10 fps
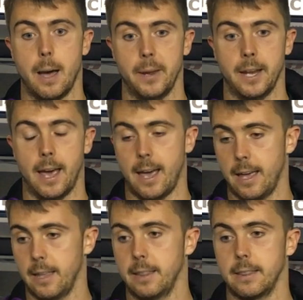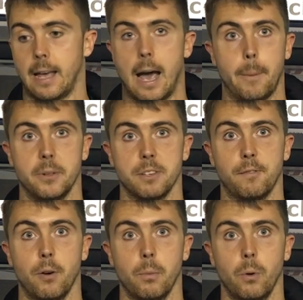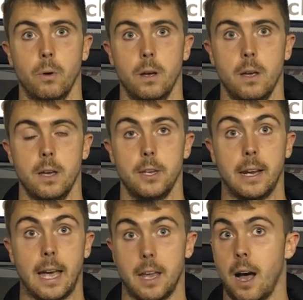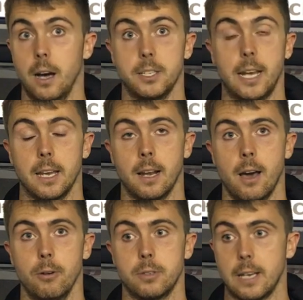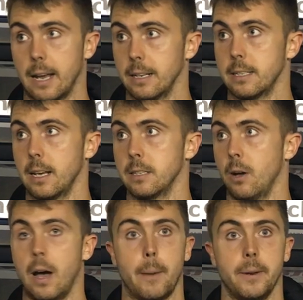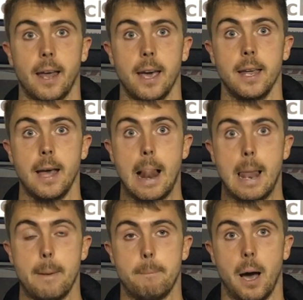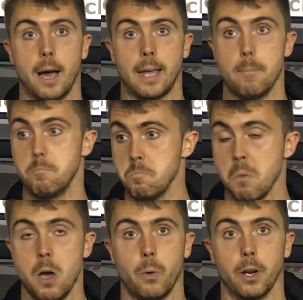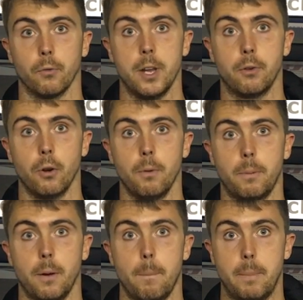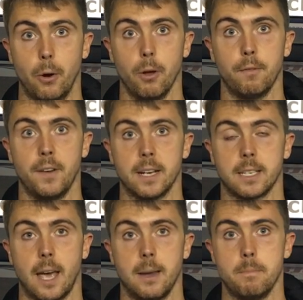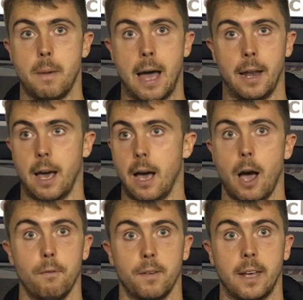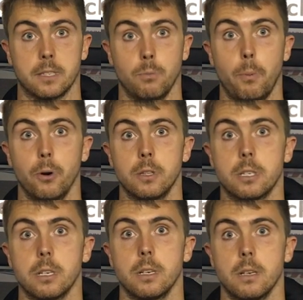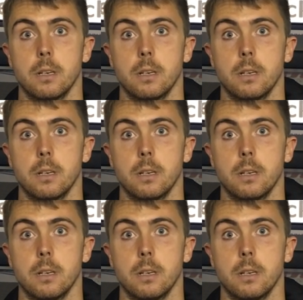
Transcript: I mean, that happens in football. You get your highs, you get your lows. Sadly today's not a happy day, but again, we're going to regroup, build on for next game, and uh, hopefully get some more points.